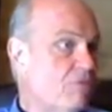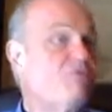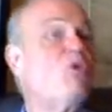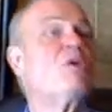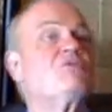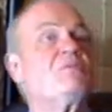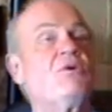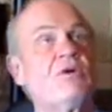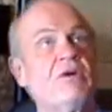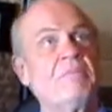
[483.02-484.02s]
Reform
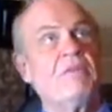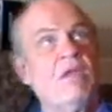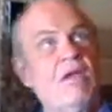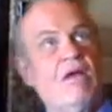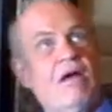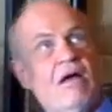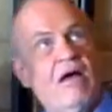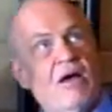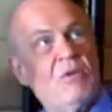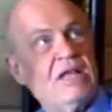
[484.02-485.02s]
smoker?
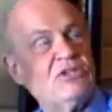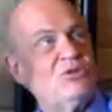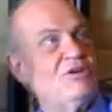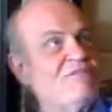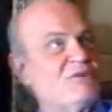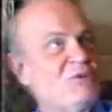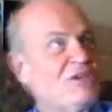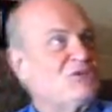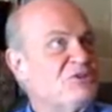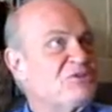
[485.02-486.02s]
Well, that's two different
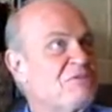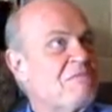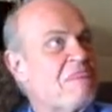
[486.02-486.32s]
questions.